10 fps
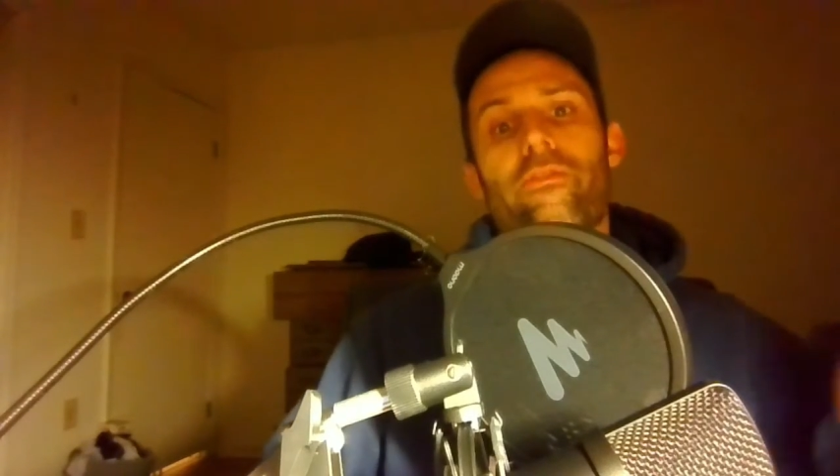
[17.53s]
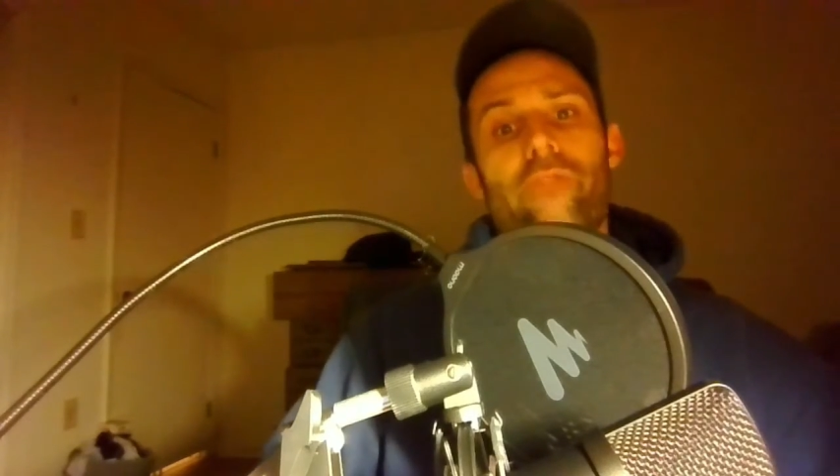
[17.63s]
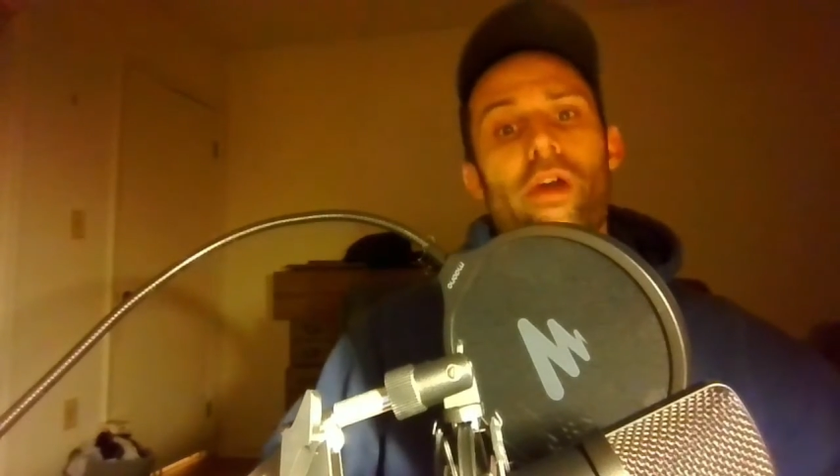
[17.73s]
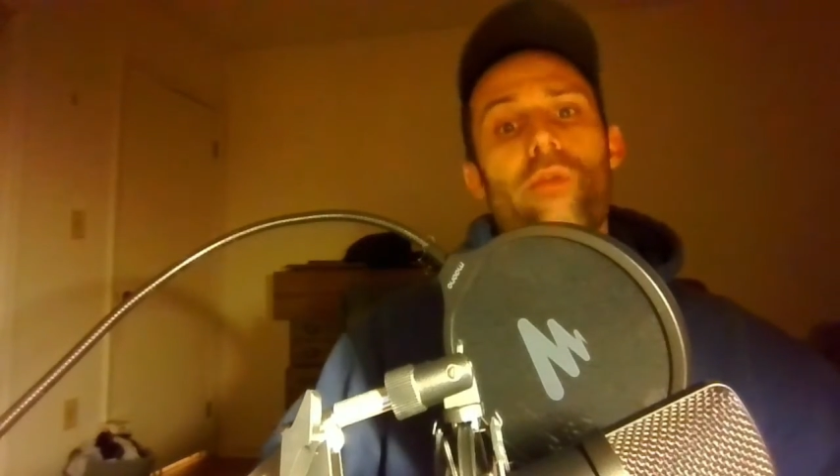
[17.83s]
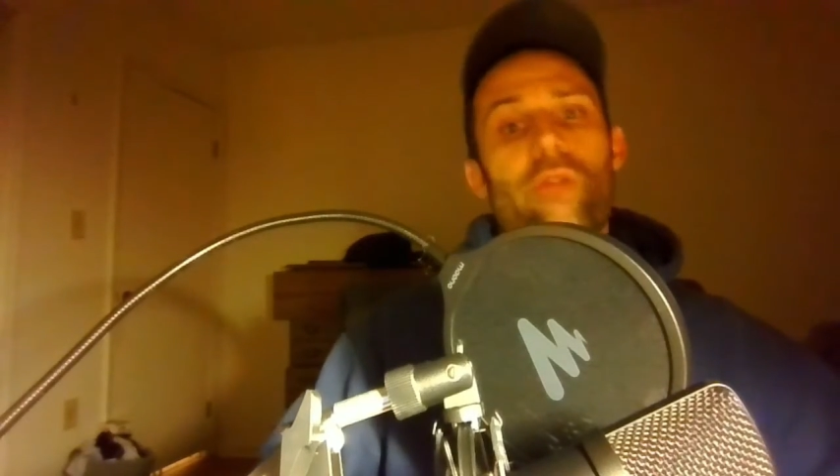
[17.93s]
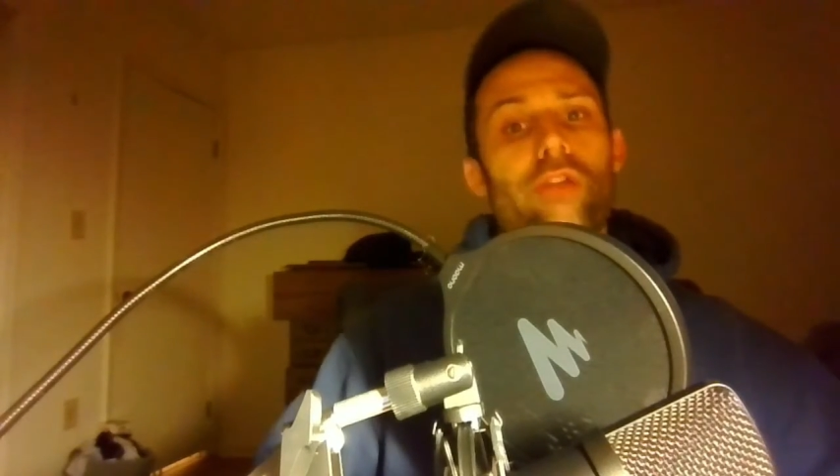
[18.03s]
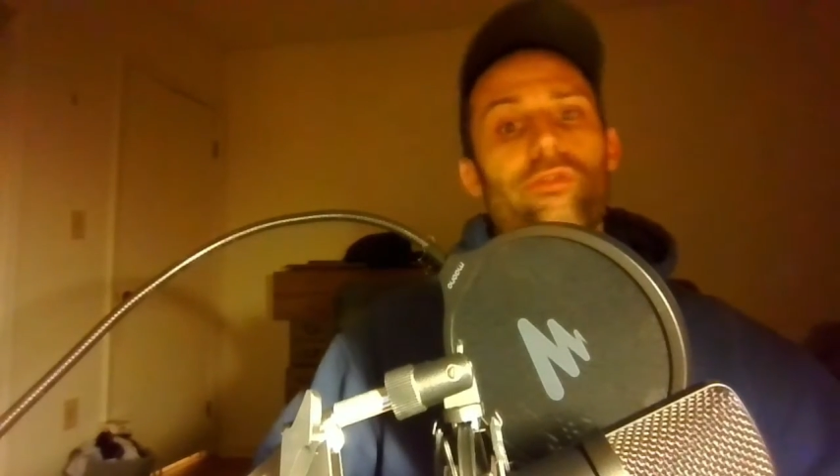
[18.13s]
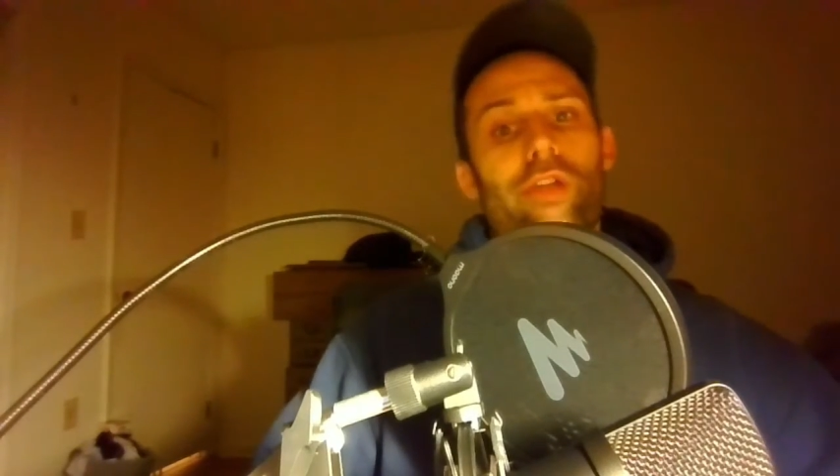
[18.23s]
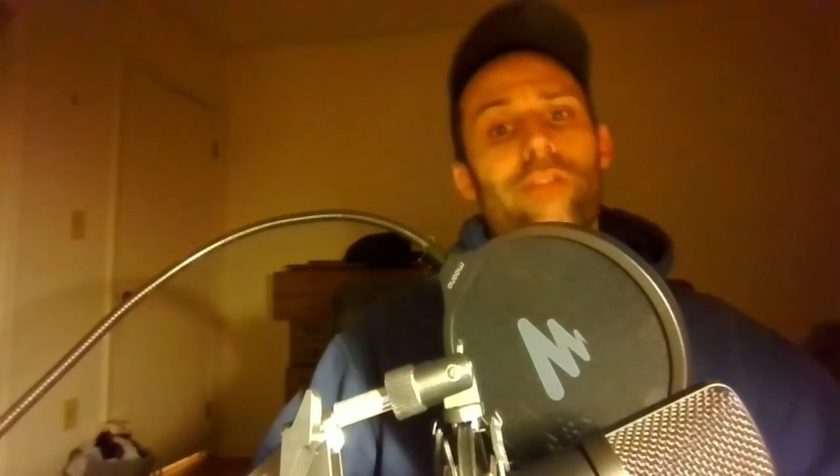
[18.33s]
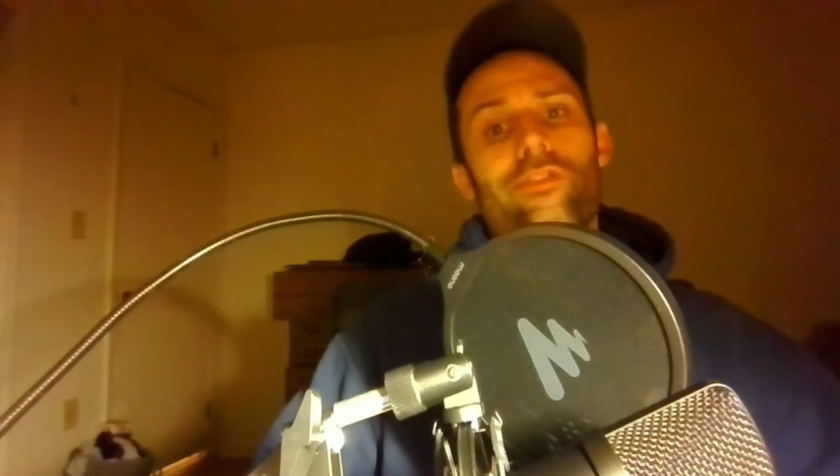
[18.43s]
The Fed
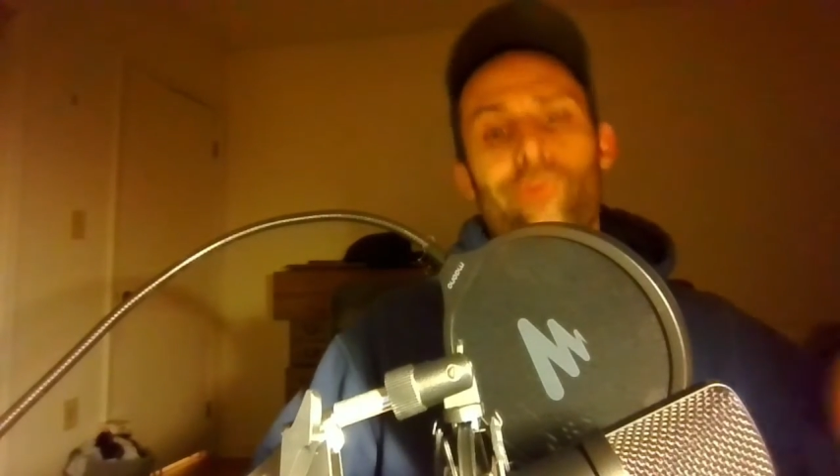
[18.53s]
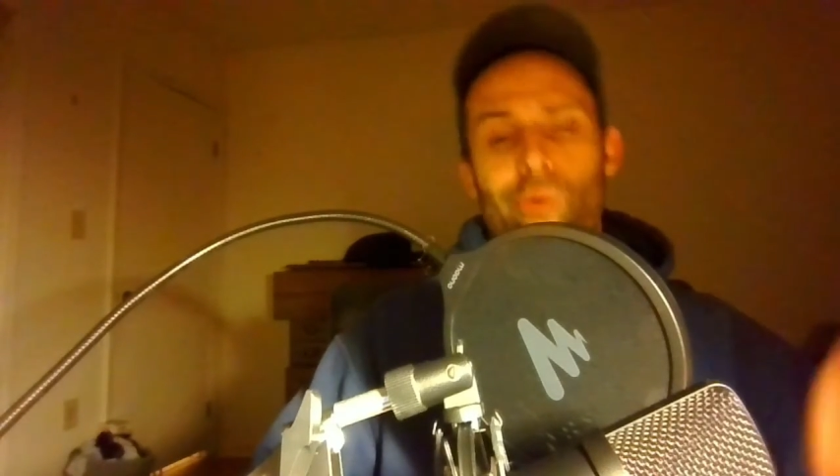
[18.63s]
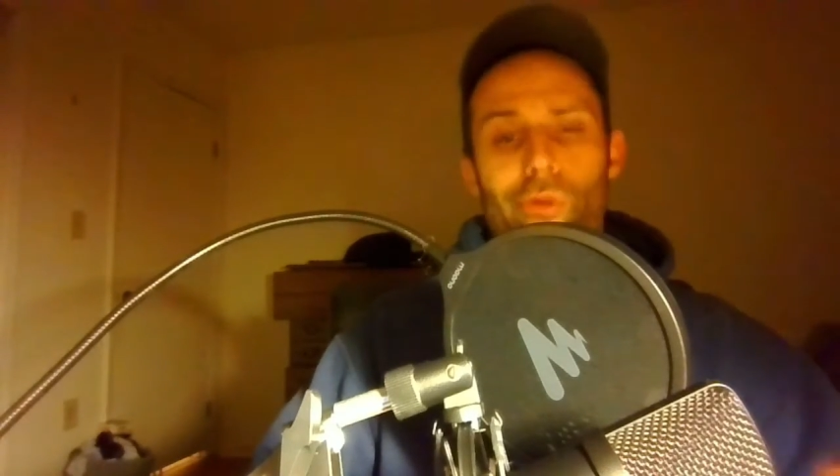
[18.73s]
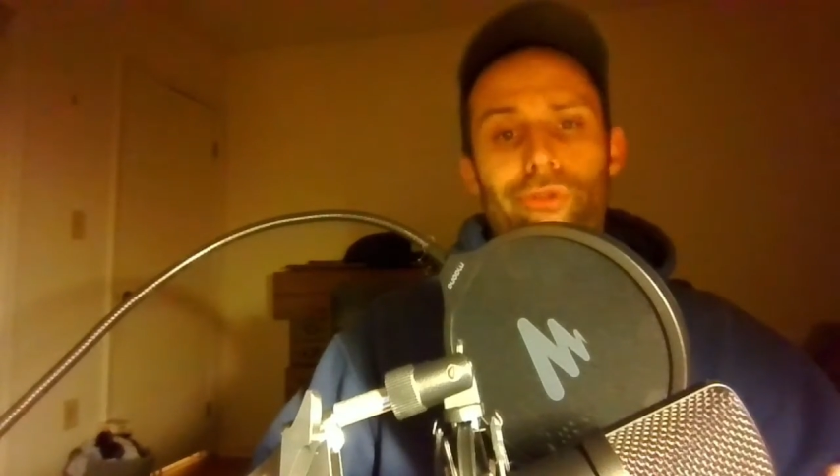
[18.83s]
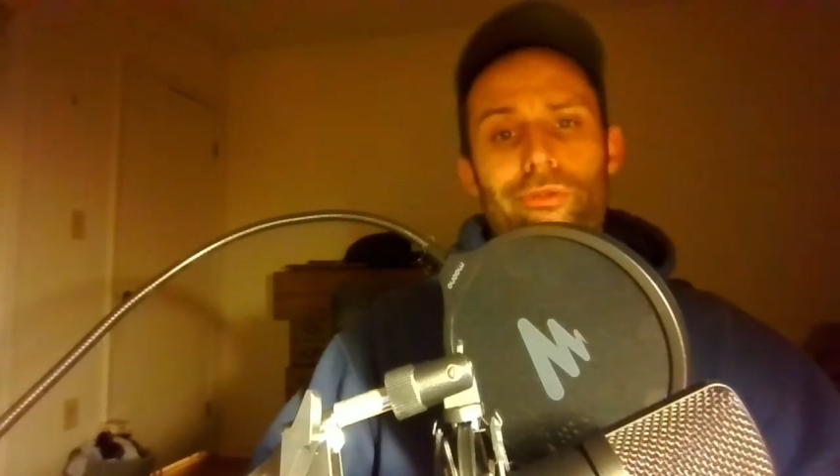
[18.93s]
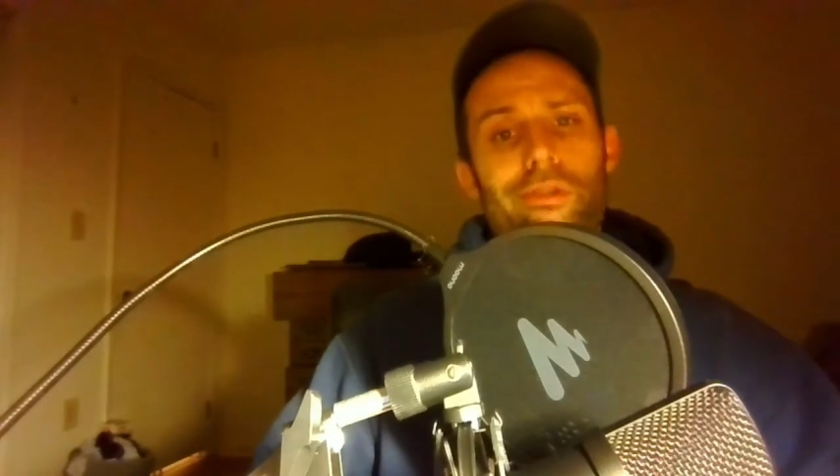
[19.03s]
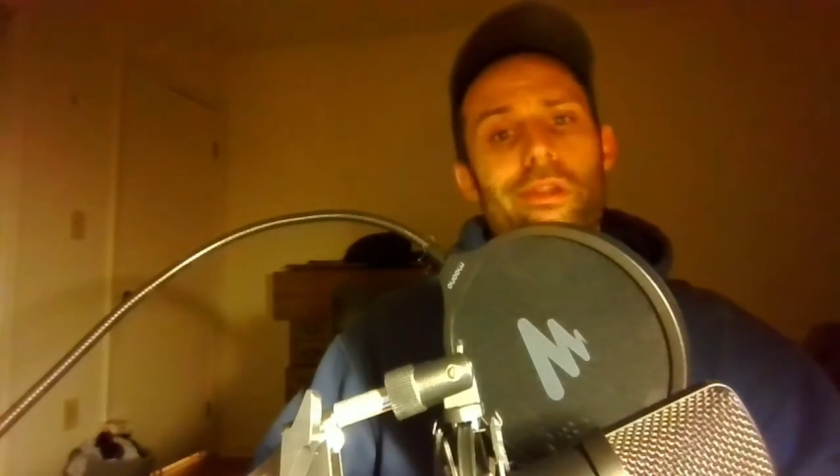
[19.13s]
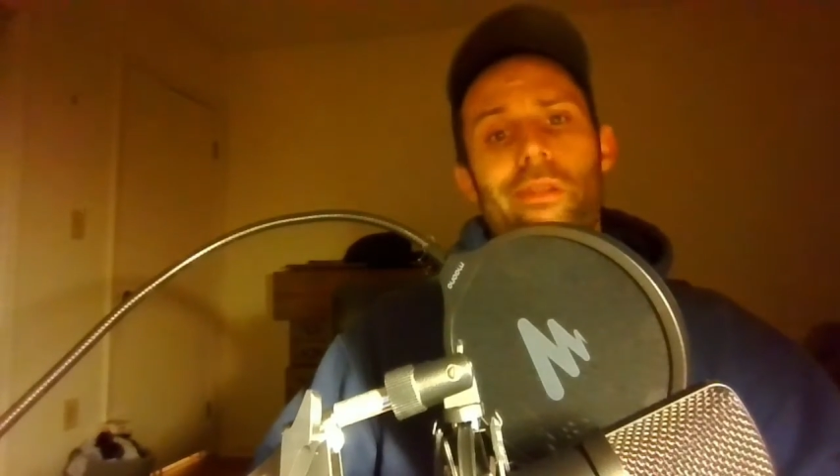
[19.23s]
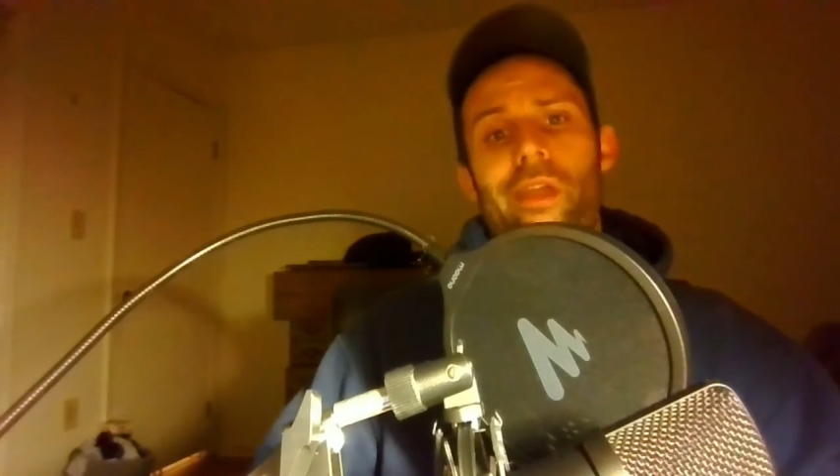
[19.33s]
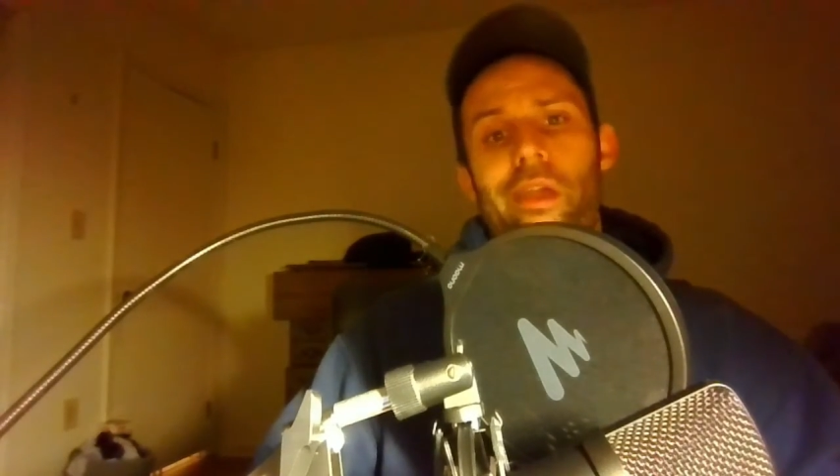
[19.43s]
raised rates. Wall Street
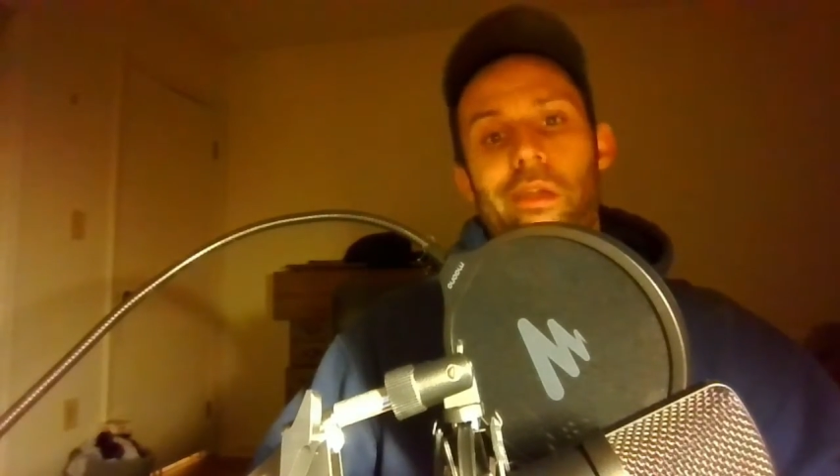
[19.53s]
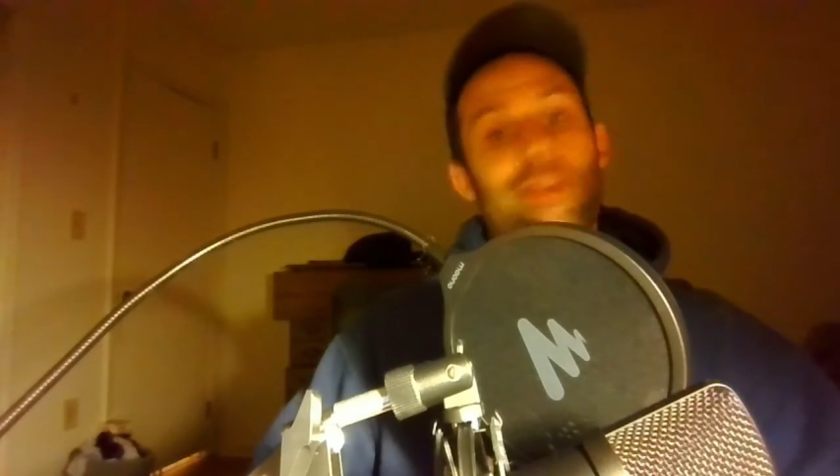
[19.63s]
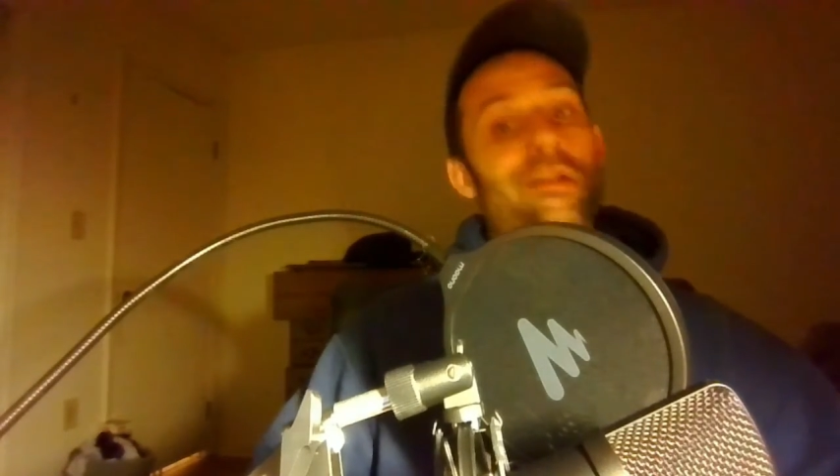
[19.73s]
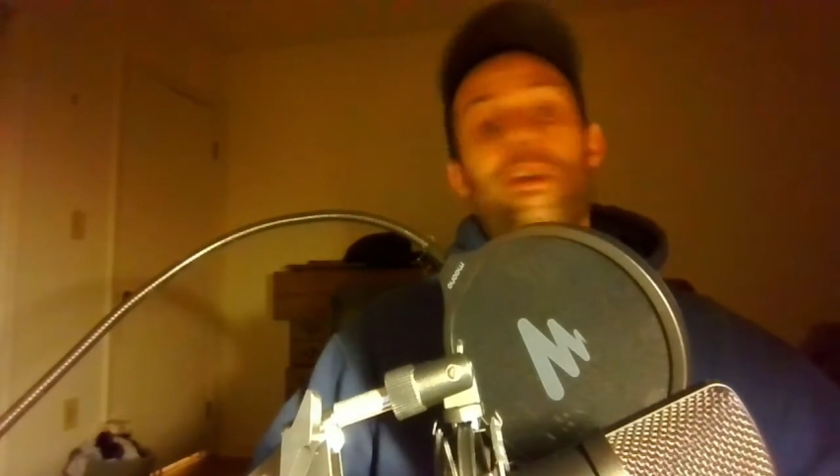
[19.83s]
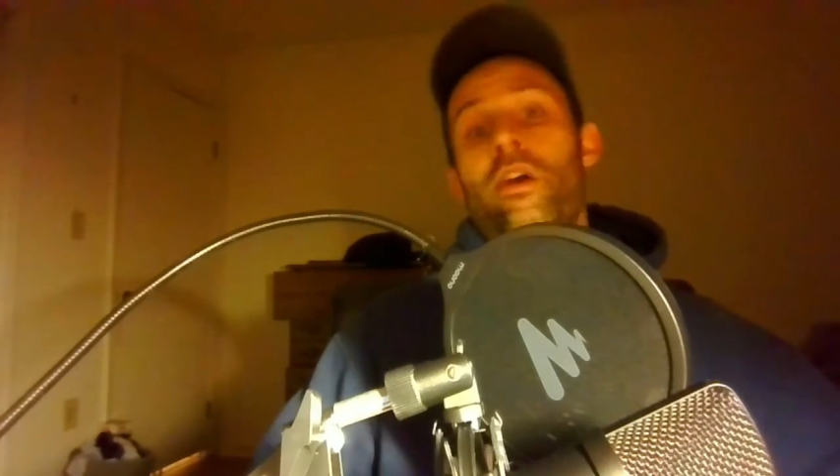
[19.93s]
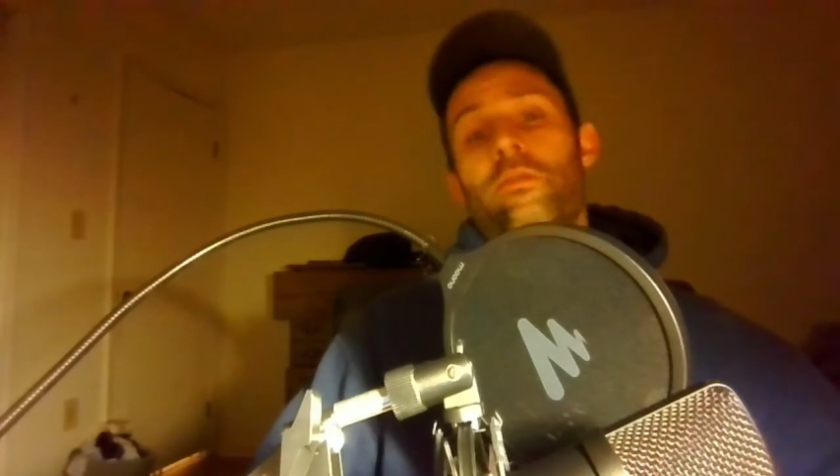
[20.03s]
didn't like it.